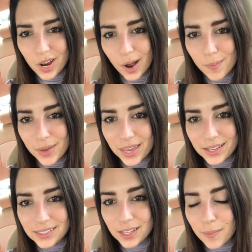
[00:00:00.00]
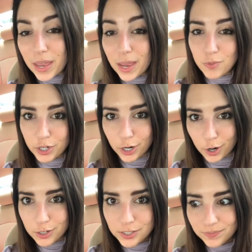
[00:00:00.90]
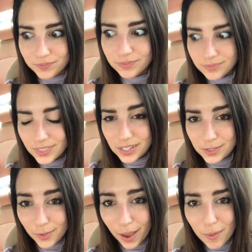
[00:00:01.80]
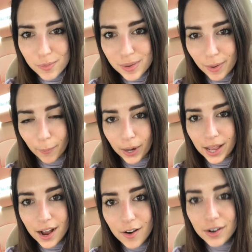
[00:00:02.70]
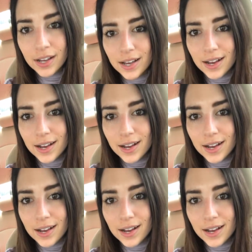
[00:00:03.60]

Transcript: and some hamstring curls. So that will be my workout.